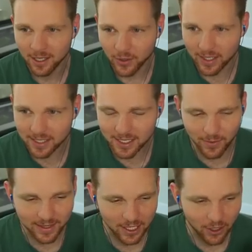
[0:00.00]
you guys can see
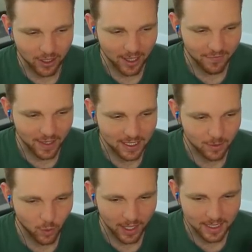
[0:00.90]
right there, Clef has
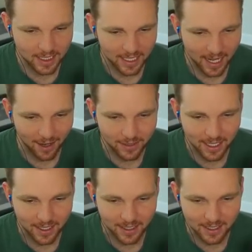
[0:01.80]
some ways to get outside
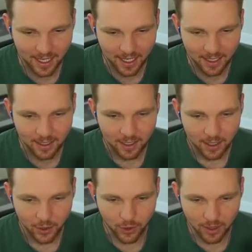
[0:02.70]
of the contain,
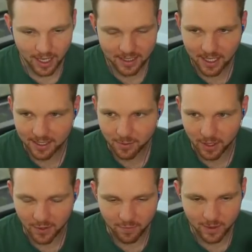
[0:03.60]
utilize that
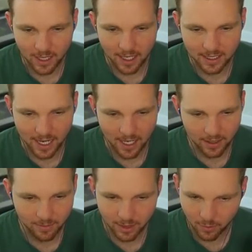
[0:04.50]
speed from Josh
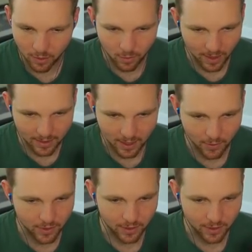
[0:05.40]
Allen, but we're right there with our